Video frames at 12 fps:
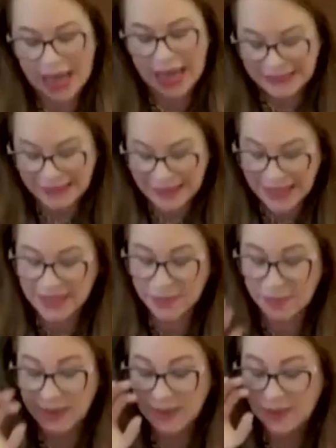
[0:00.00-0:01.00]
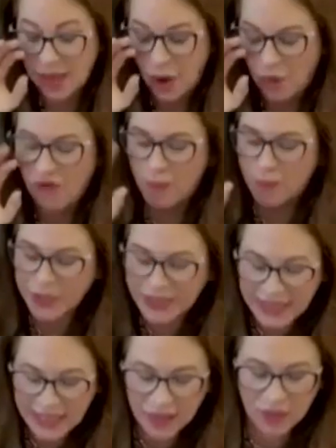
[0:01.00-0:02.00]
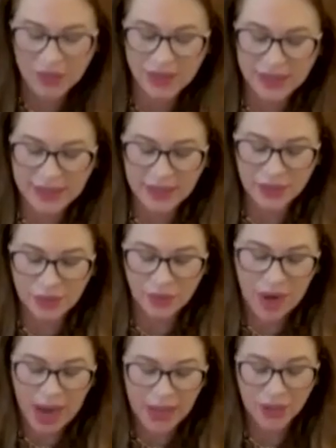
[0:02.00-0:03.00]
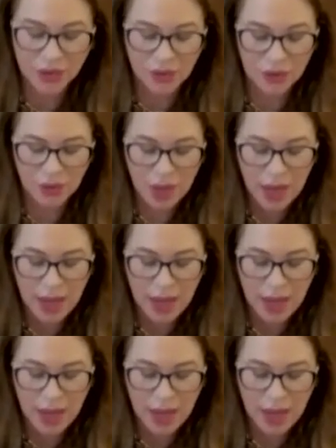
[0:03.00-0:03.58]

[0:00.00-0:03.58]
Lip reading: assessments of a particular decision or action,